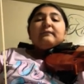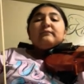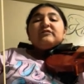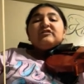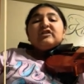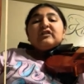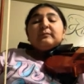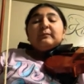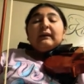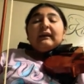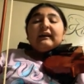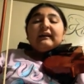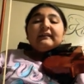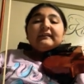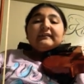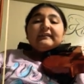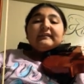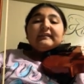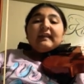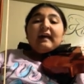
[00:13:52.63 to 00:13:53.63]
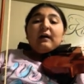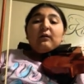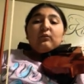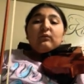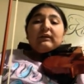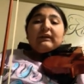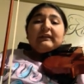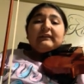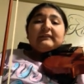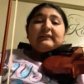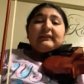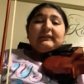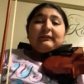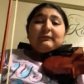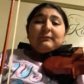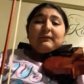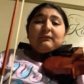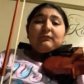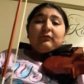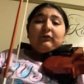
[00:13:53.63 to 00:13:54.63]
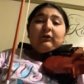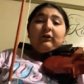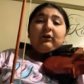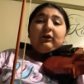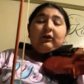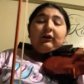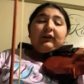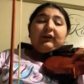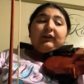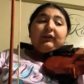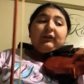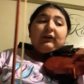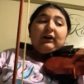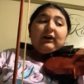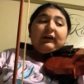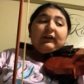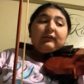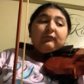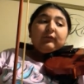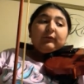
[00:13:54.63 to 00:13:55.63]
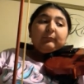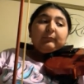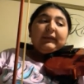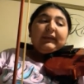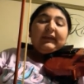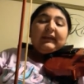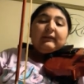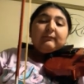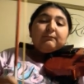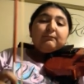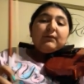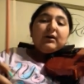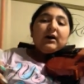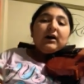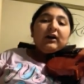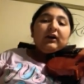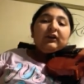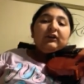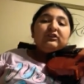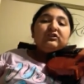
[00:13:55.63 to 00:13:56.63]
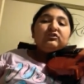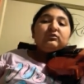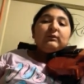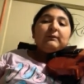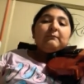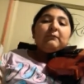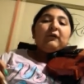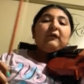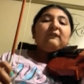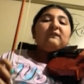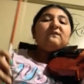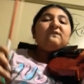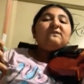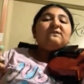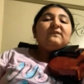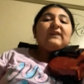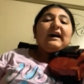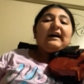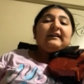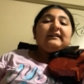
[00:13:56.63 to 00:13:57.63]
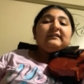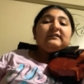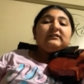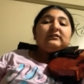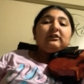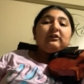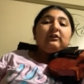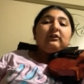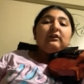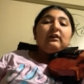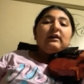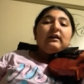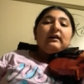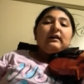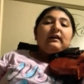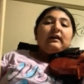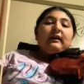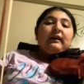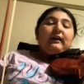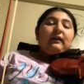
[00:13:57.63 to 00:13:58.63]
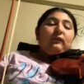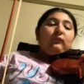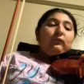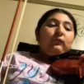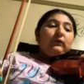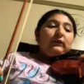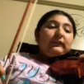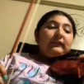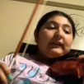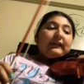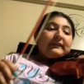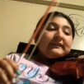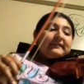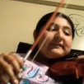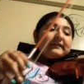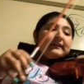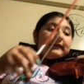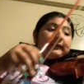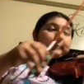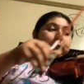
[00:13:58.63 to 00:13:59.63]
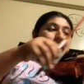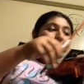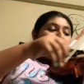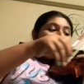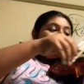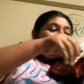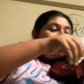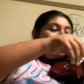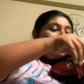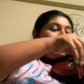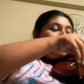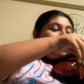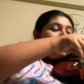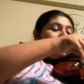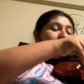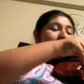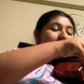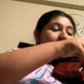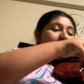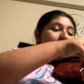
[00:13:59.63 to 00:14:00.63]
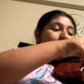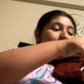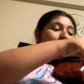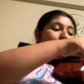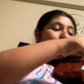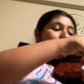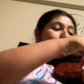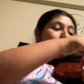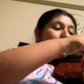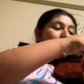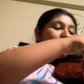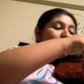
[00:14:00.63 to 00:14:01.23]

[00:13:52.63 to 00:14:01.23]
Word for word: just because that one is a little bit more harder, I'm gonna repeat it, but I'm gonna do it more faster and one last time. This this is how it goes, but